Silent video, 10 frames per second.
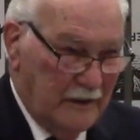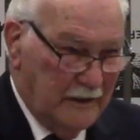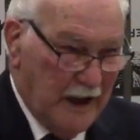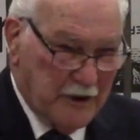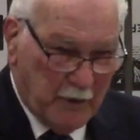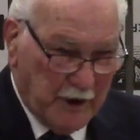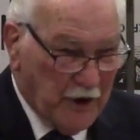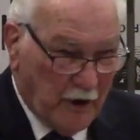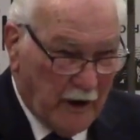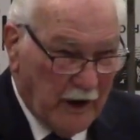That's
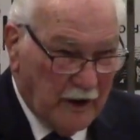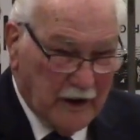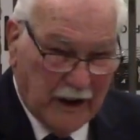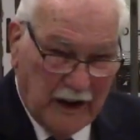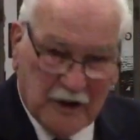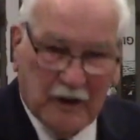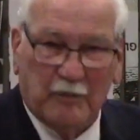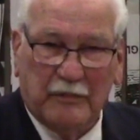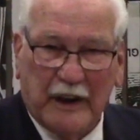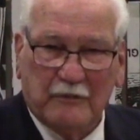returning to
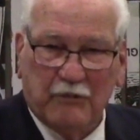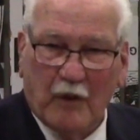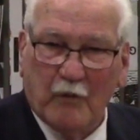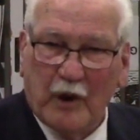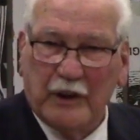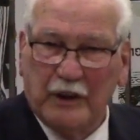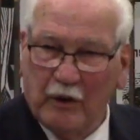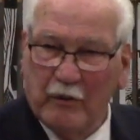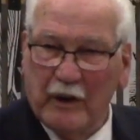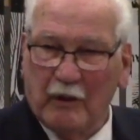Egypt. That's what we're
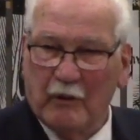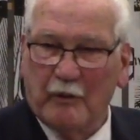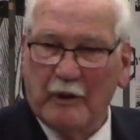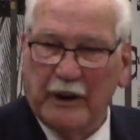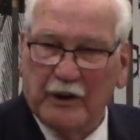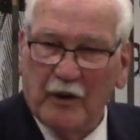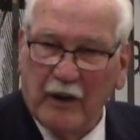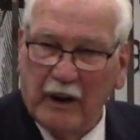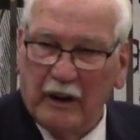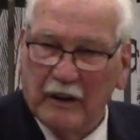doing. We're
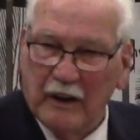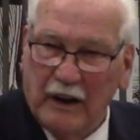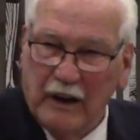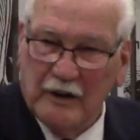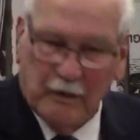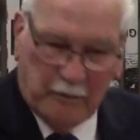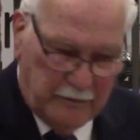returning to Egypt.